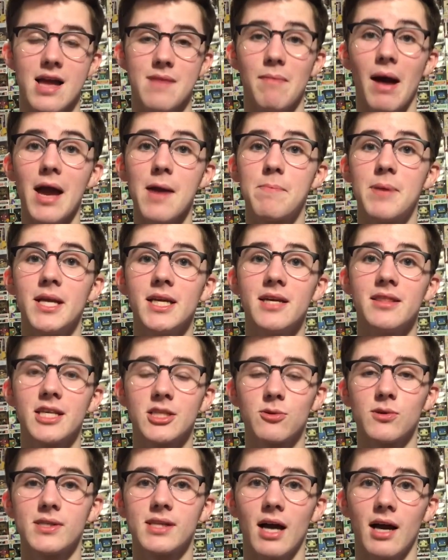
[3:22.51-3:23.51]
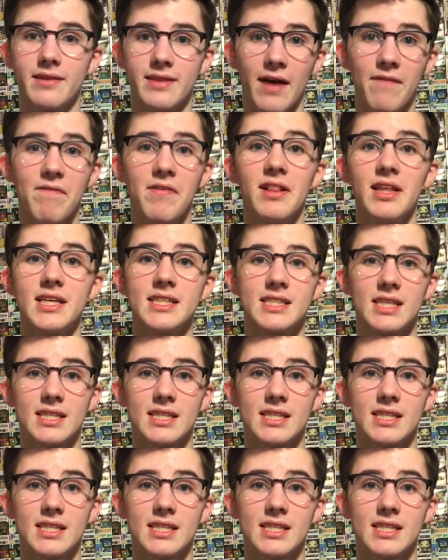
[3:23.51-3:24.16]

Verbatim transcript: in my opinion, this was definitely a